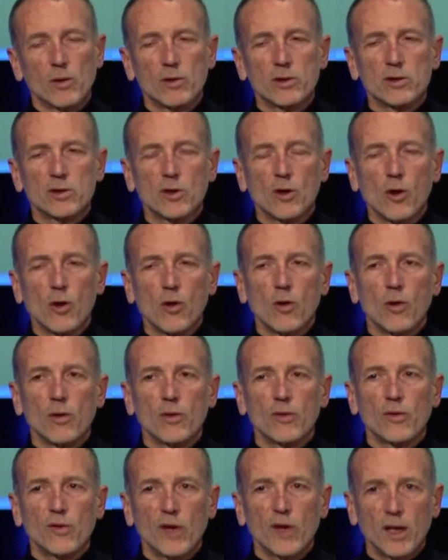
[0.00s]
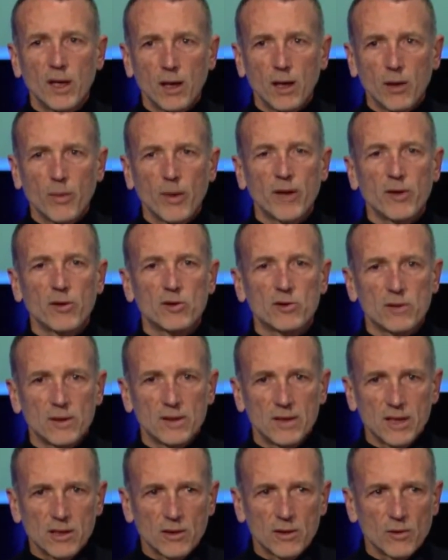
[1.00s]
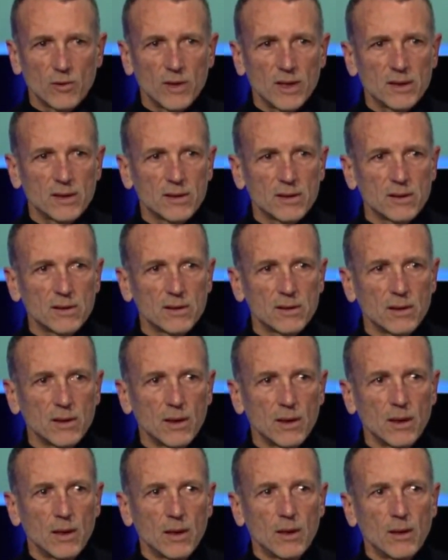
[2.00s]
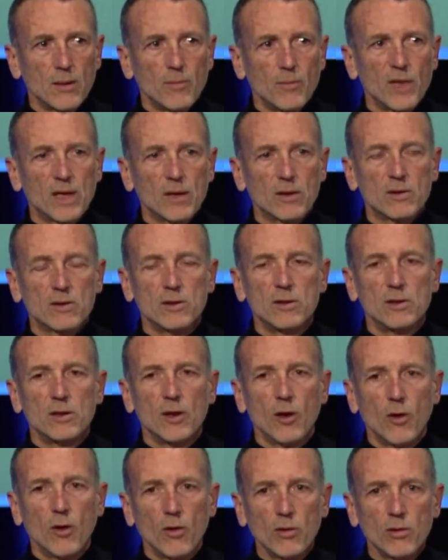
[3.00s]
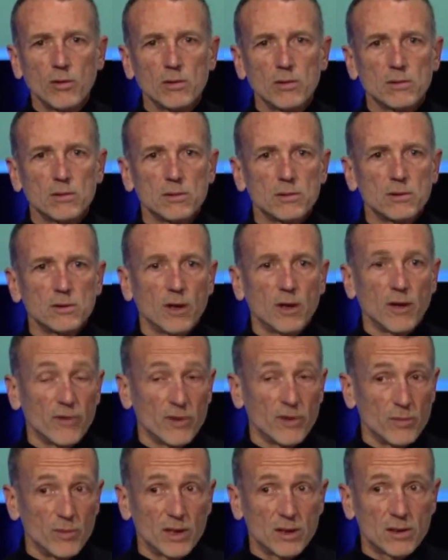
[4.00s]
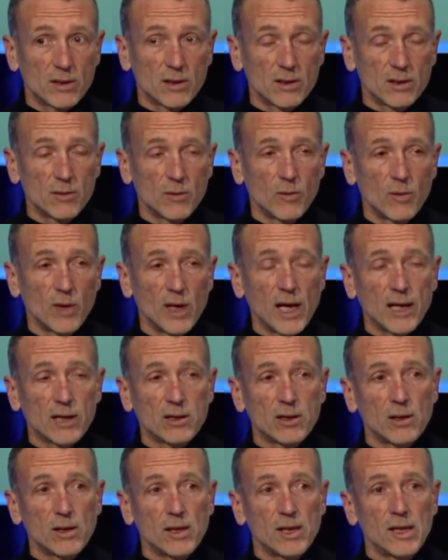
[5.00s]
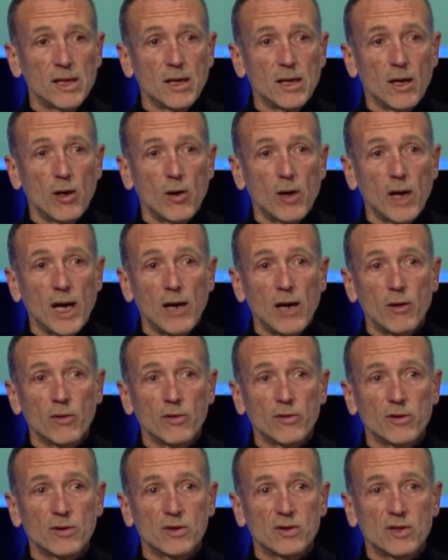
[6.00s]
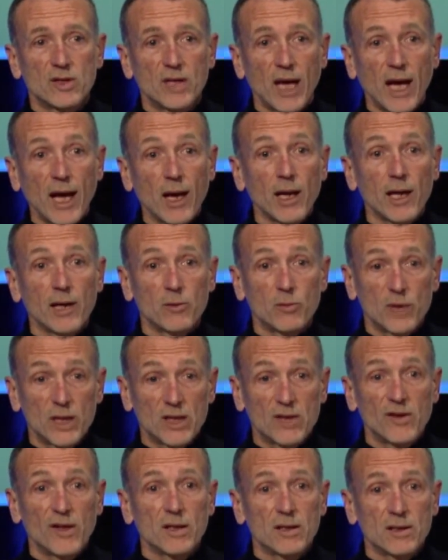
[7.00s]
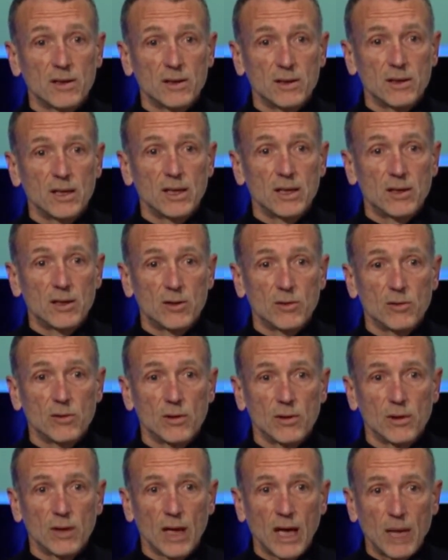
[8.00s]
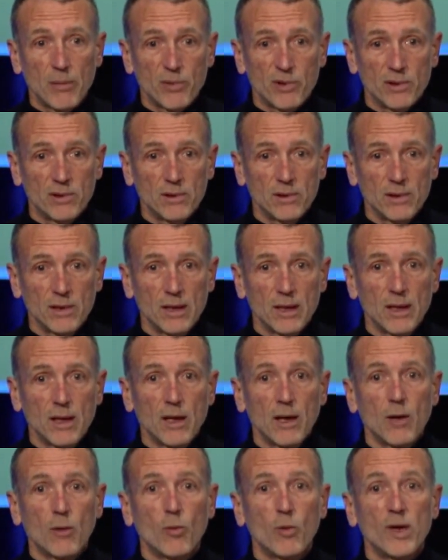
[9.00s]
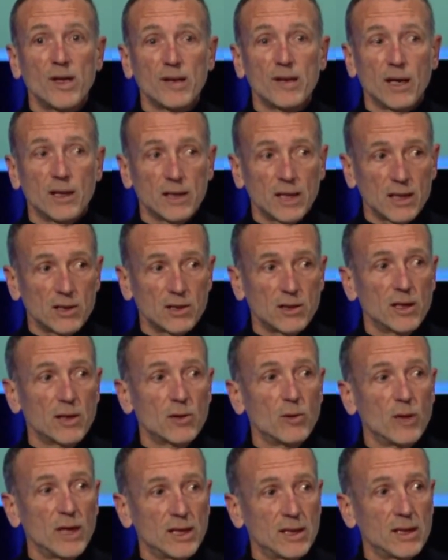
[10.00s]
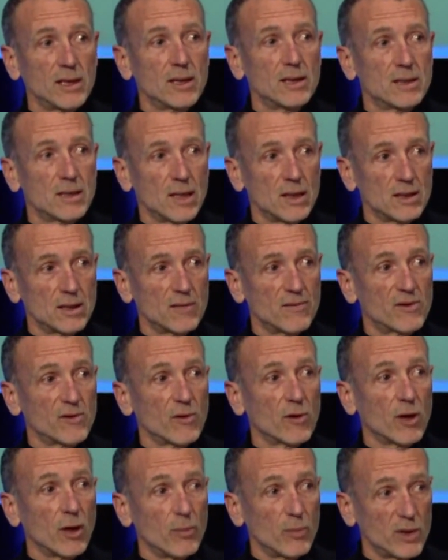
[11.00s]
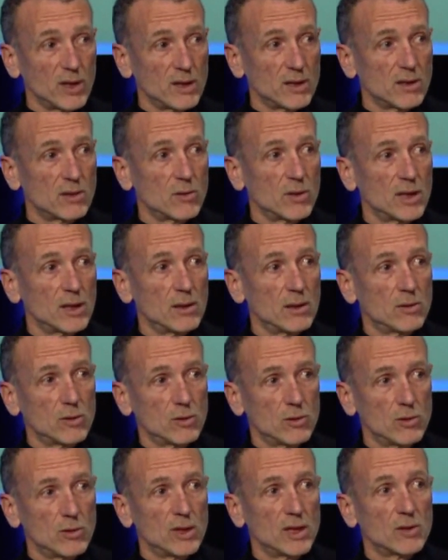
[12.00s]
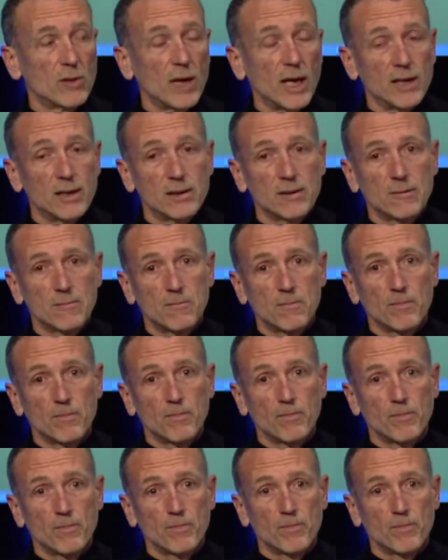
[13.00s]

but also thinking about the transition risks, because no governments will actually allow the scale at which things need to happen without actually creating incentives for companies to do it right.